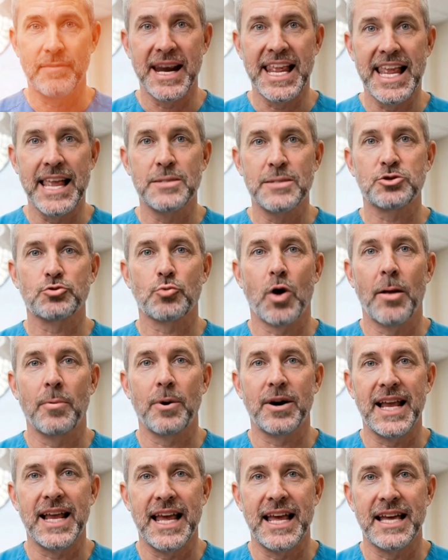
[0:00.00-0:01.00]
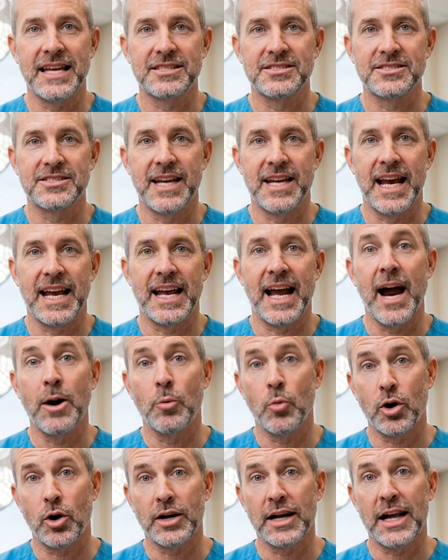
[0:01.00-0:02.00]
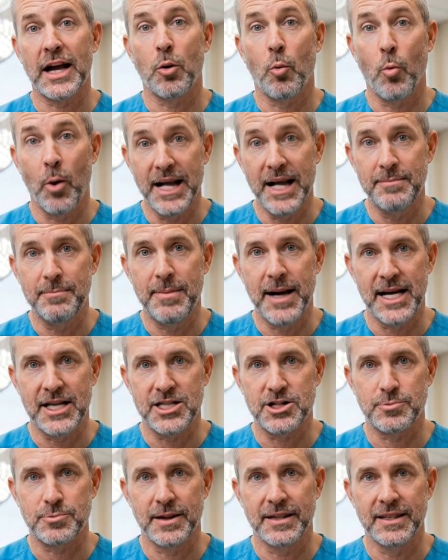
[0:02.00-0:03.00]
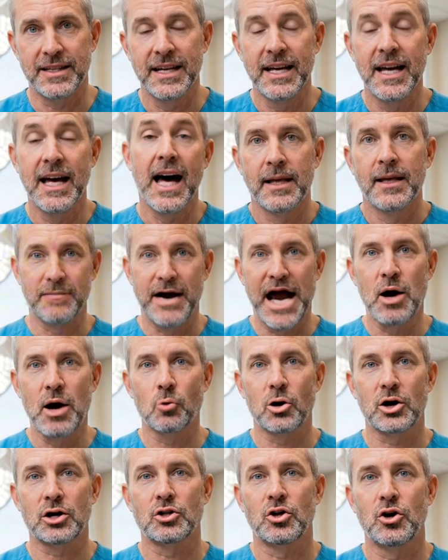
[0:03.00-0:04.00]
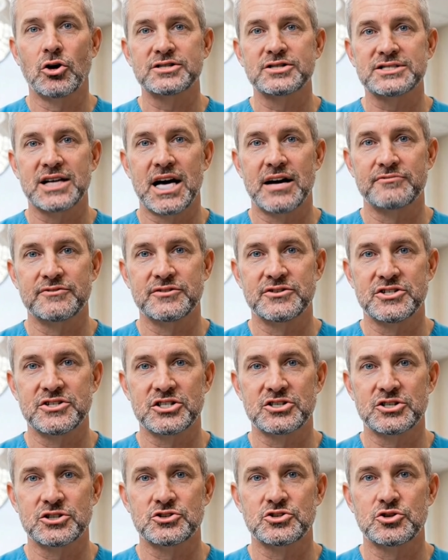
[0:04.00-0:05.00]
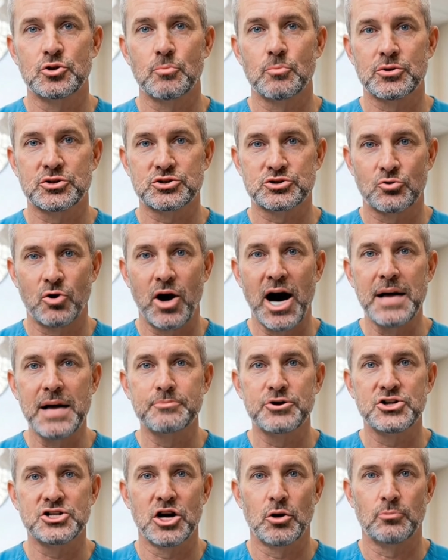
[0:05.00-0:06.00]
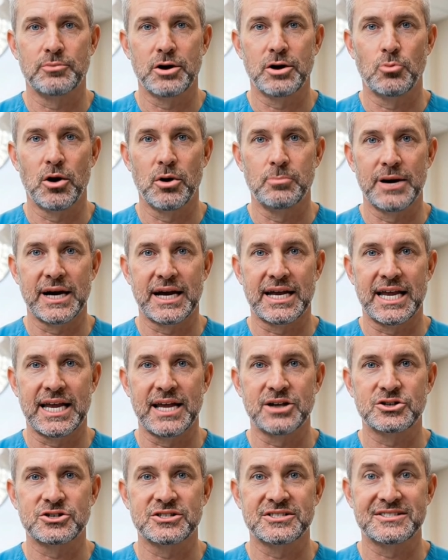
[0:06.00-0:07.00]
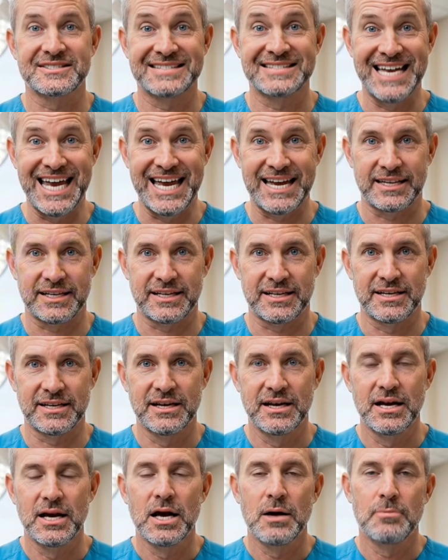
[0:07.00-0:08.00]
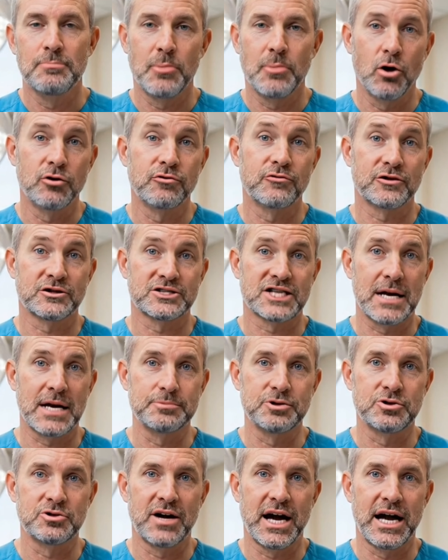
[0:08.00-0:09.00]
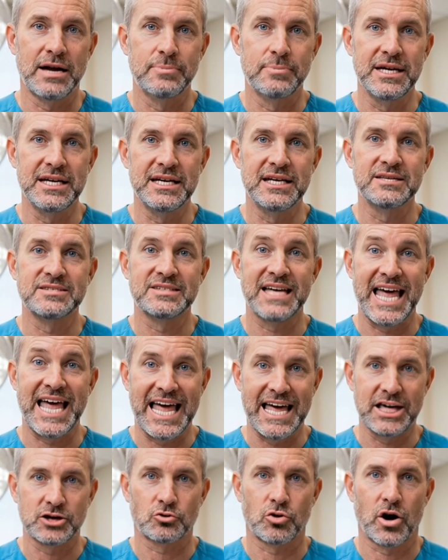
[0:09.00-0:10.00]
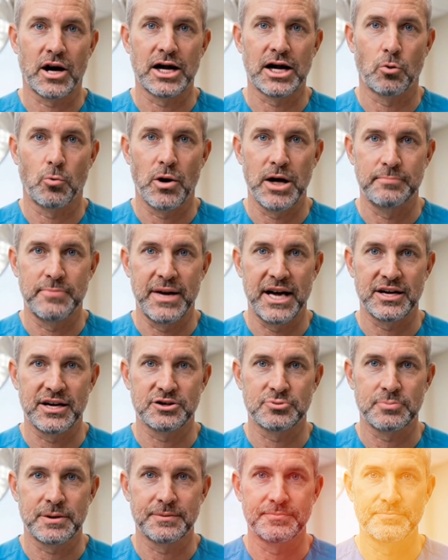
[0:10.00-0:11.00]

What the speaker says: My name is Robert Hayes, and I worked at Weight Management. But I work alongside physicians who prescribe GLP-1 medications daily, both for type 2 diabetes and chronic weight management.